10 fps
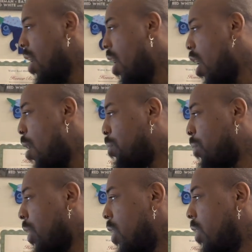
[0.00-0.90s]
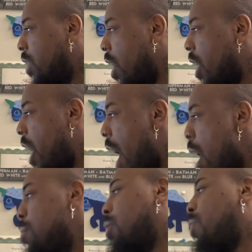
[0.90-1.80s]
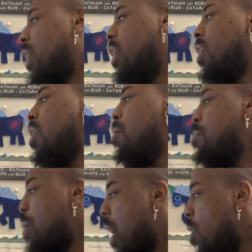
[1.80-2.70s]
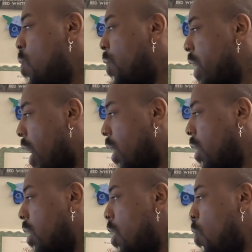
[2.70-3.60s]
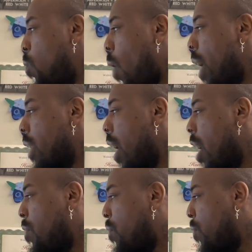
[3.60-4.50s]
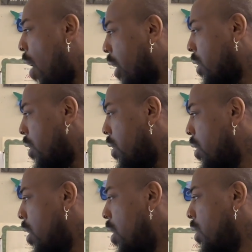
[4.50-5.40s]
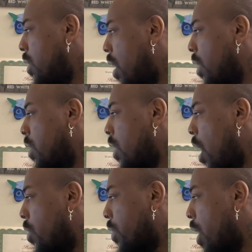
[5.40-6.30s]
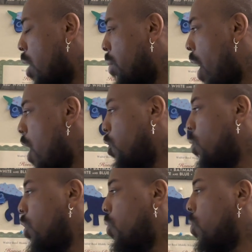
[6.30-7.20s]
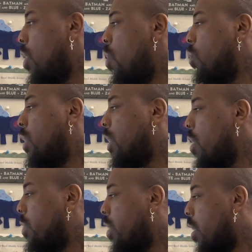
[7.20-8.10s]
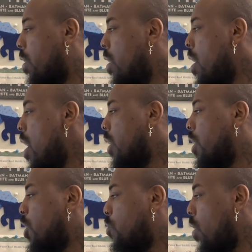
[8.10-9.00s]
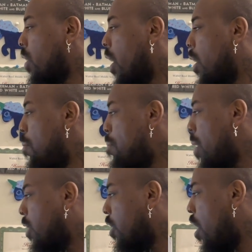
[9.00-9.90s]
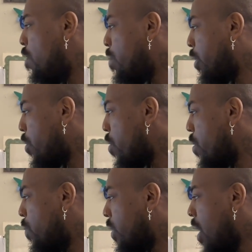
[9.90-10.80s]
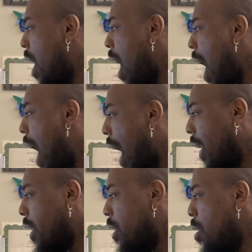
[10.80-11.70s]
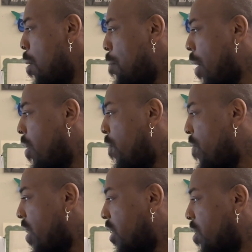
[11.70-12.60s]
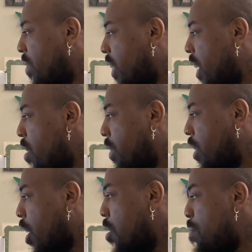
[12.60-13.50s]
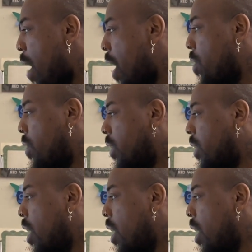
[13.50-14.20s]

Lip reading: Done in the atmosphere, pale vanilla, white, and fontaine dust color scheme, the Air Jordan 2 Low Seersucker is constructed in a mix of materials highlighted by the festive seersucker patterns